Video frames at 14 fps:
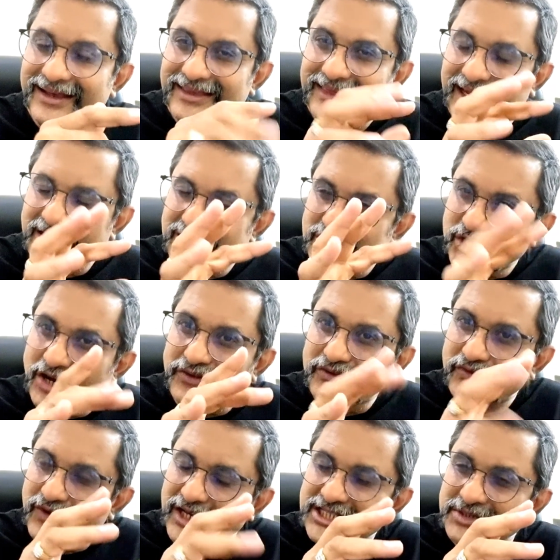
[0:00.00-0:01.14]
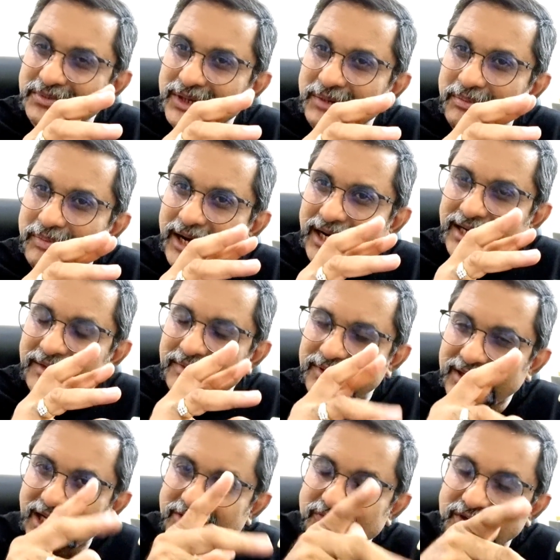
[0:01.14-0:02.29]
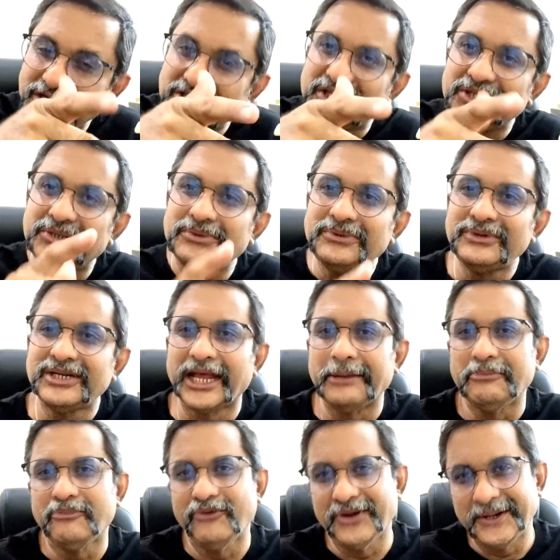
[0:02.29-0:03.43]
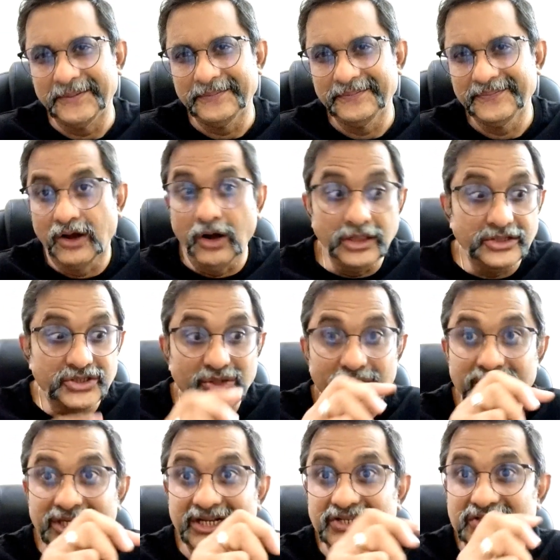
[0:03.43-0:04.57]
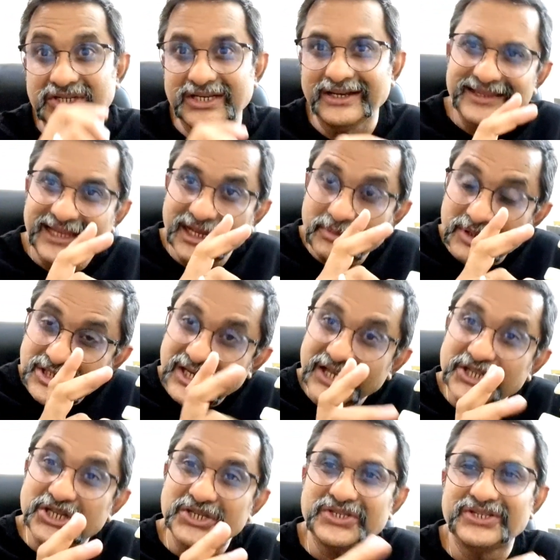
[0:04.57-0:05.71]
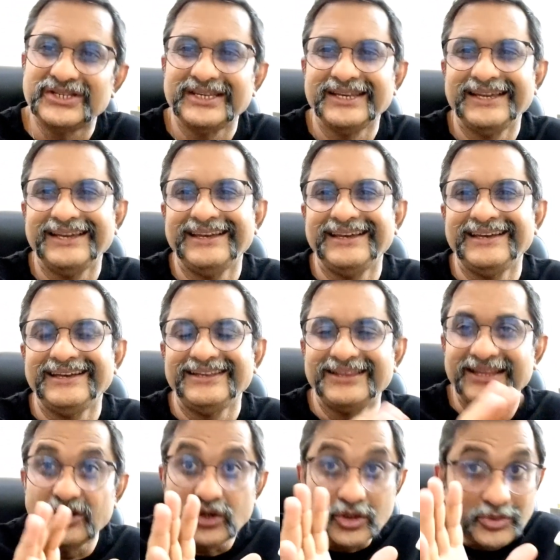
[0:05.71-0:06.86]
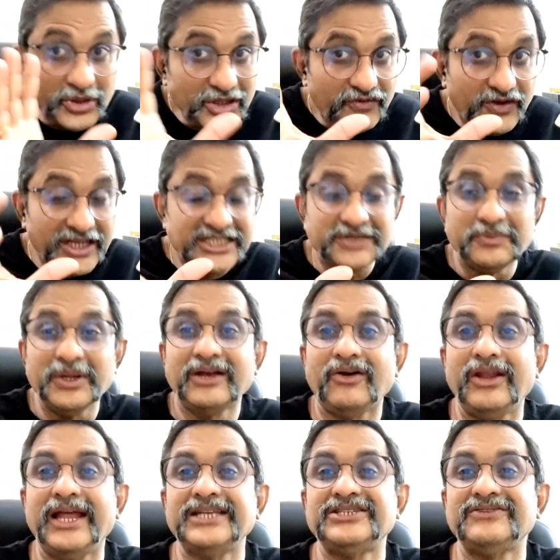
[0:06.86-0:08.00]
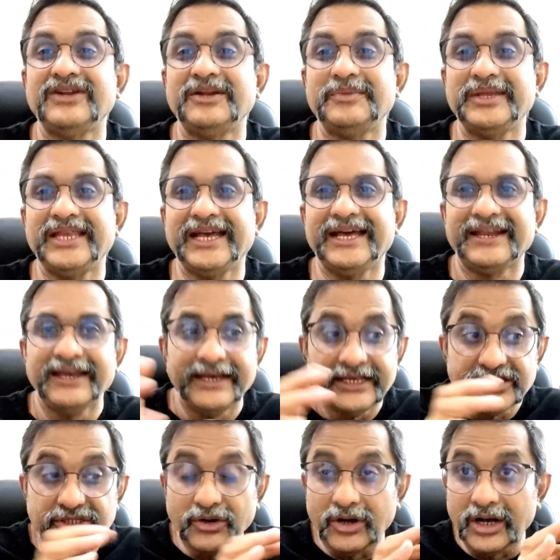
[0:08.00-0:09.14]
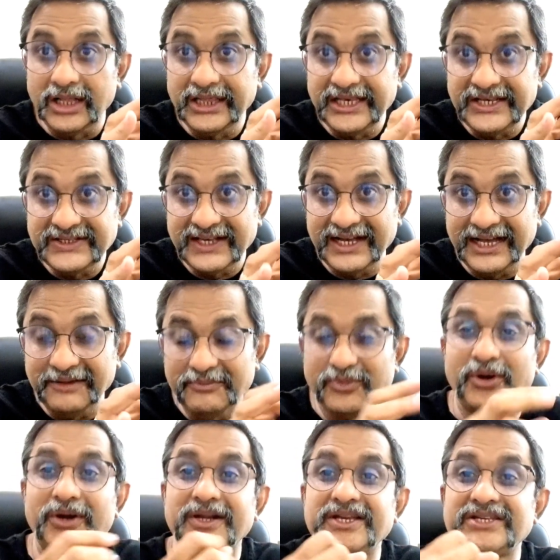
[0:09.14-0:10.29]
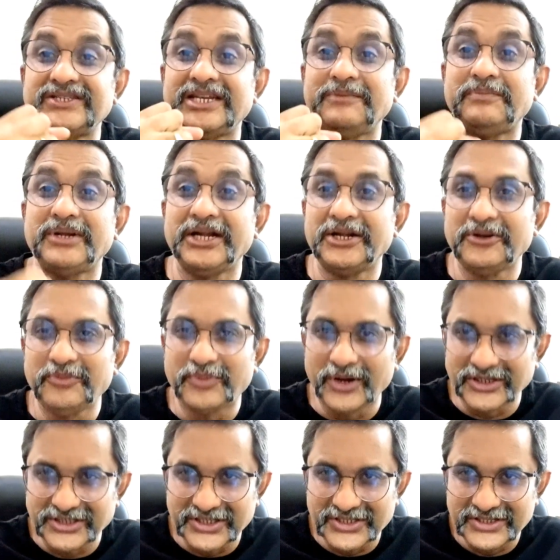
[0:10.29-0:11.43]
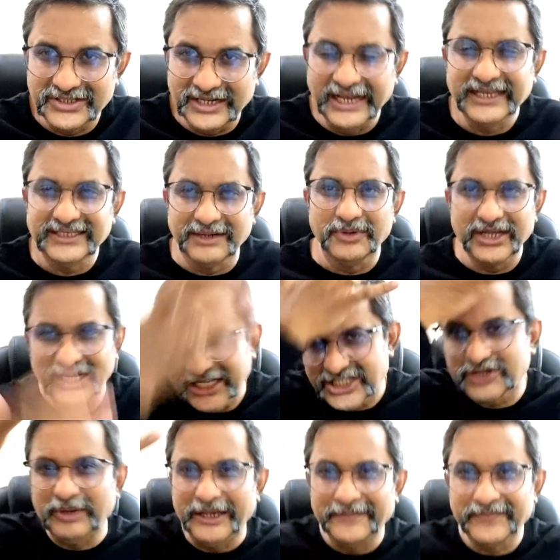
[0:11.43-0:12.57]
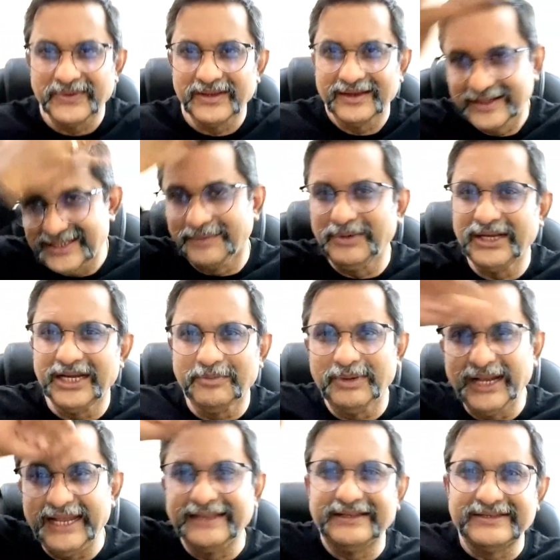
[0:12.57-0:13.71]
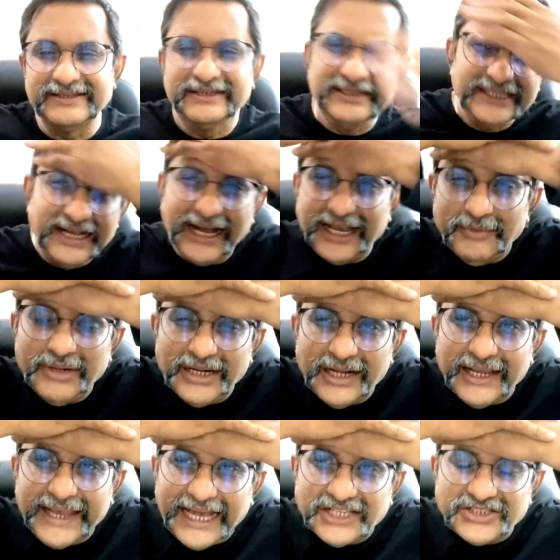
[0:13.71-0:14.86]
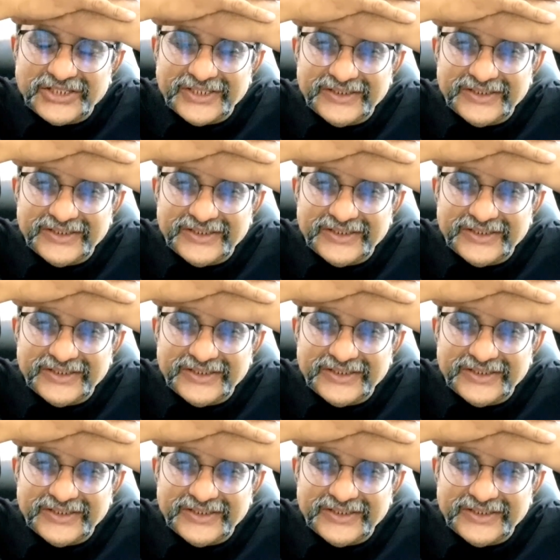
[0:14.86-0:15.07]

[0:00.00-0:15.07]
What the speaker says: That soft, flexible part converts into type 1. Also the disc, there will be changes. No more the flexible collagen will be there. So all these are body's reparative process. Like somebody hits me. Somebody hit me like this. I immediately catch.